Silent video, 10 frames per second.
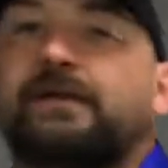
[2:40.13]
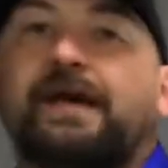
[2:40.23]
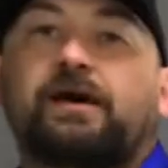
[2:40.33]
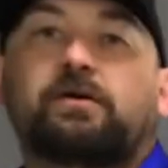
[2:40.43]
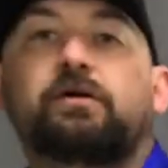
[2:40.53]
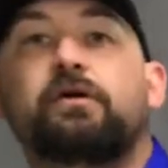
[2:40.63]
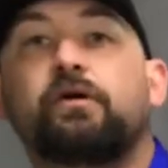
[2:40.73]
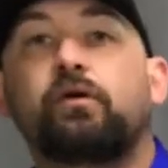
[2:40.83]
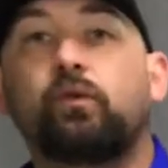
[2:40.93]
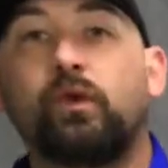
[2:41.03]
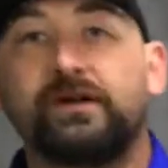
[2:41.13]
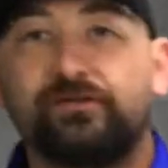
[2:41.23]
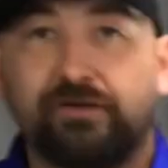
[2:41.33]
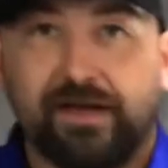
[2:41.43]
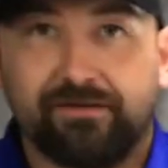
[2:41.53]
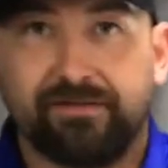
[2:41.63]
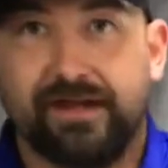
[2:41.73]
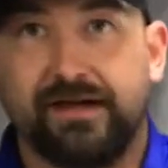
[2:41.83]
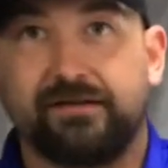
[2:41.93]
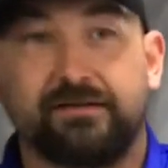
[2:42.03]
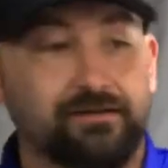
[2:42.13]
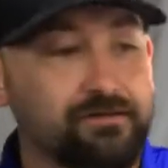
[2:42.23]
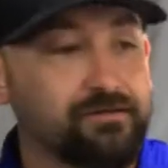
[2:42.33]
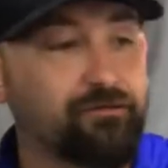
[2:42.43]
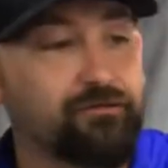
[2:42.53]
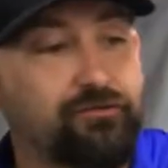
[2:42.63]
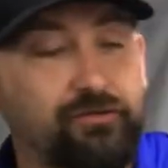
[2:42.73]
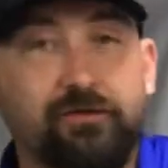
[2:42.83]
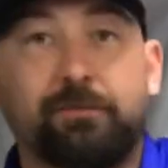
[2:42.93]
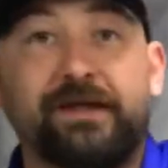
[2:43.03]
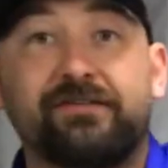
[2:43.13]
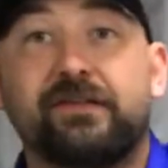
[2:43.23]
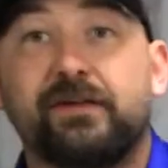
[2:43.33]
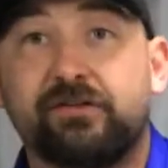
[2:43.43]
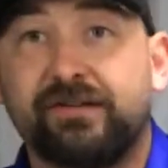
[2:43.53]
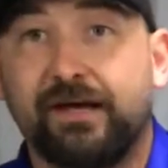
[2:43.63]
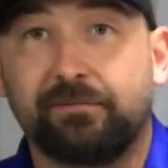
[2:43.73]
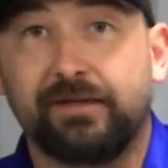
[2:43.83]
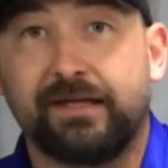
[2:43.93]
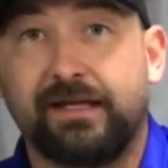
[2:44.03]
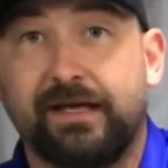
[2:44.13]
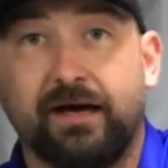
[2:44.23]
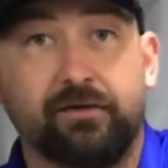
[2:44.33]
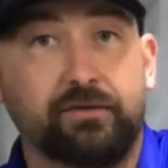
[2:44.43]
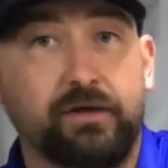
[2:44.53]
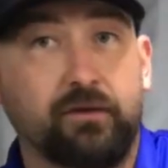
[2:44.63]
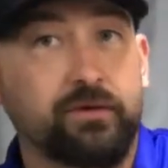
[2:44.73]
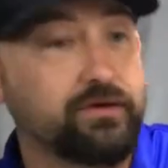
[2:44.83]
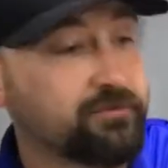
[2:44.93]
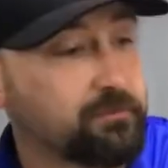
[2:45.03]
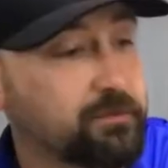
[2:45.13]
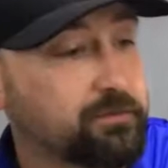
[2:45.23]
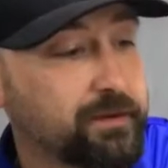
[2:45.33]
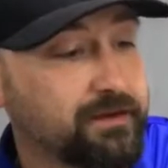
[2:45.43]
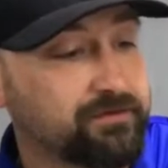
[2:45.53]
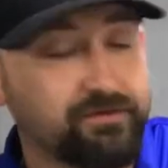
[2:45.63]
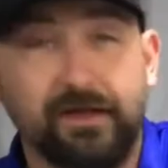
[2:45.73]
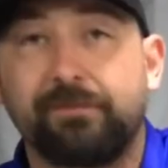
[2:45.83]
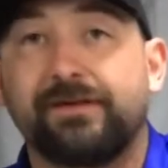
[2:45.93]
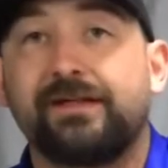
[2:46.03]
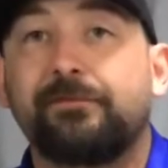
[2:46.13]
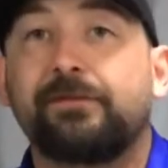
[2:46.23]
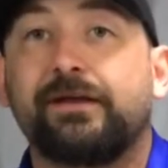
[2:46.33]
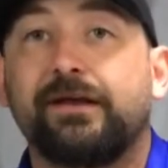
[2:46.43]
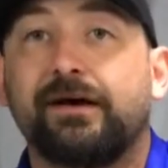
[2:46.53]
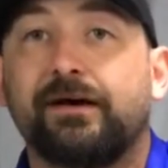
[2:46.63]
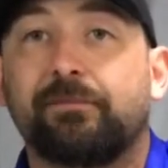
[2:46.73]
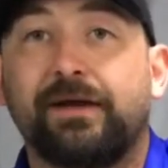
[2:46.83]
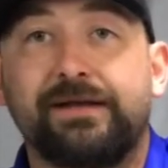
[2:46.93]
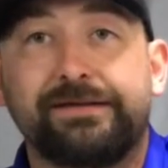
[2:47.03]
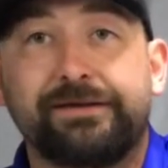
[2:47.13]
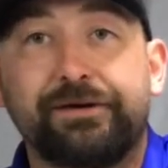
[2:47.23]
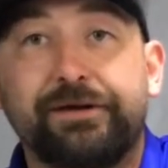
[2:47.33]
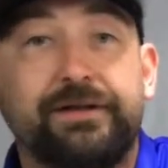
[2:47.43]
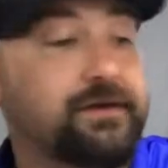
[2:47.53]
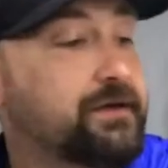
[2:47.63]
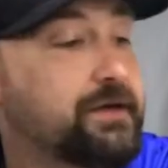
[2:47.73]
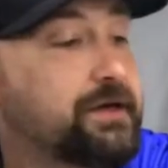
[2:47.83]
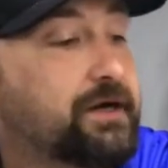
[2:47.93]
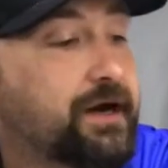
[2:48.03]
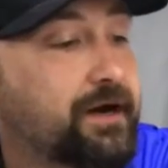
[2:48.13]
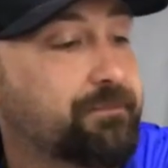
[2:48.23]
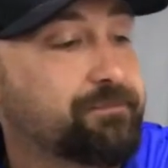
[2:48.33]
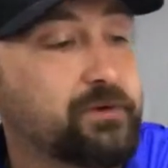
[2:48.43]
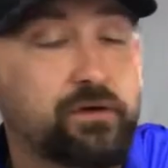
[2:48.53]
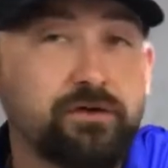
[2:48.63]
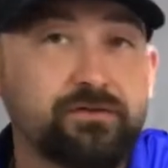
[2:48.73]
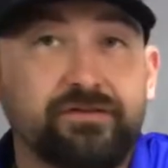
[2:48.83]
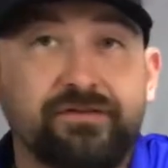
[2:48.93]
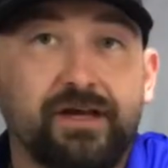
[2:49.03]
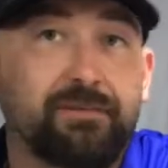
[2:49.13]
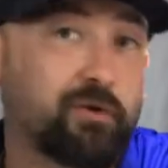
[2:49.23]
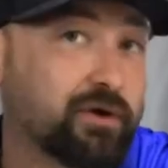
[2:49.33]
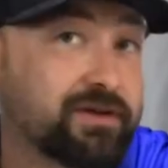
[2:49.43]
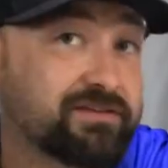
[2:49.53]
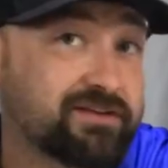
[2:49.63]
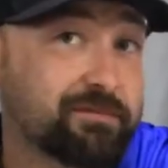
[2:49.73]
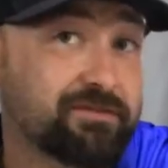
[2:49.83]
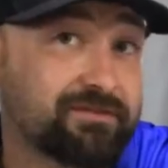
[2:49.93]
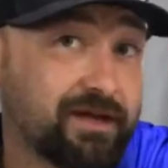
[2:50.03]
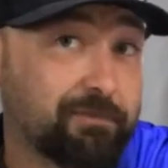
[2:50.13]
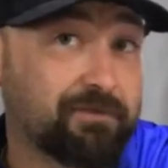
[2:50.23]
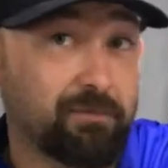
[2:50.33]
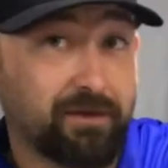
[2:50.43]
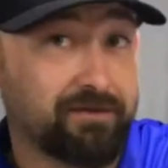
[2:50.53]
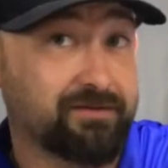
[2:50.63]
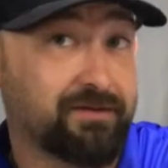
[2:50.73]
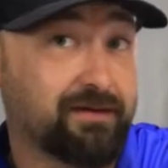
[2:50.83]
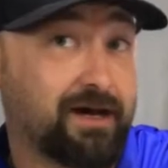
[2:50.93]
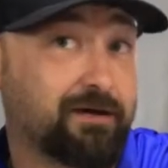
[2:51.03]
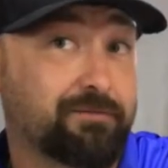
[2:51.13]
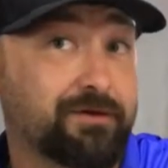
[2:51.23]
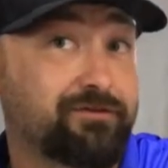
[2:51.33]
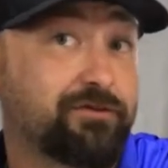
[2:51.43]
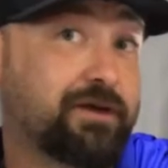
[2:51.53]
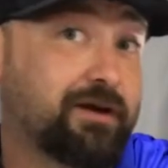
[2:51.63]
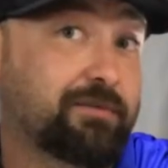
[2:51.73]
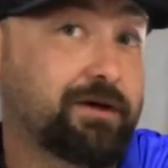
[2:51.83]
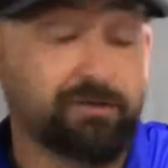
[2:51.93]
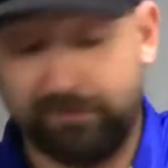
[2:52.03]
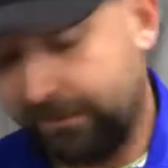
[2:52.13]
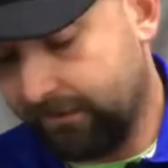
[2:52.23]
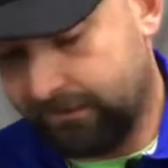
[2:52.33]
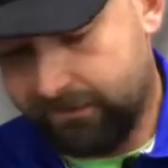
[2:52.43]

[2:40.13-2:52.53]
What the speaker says: now once you have that, you basically your template laid out. You know, we use blue painter's tape to keep the paint good. You can use the same, or you can skip a step, depends on how much you care about your paint.